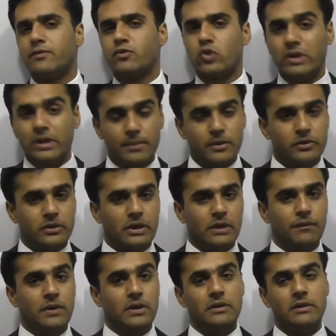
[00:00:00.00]
of 20%
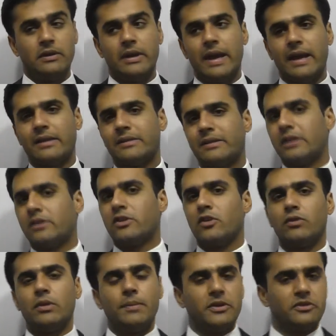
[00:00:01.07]
if it is in excess
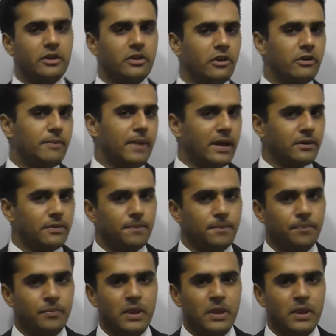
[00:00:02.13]
of the basic rate band.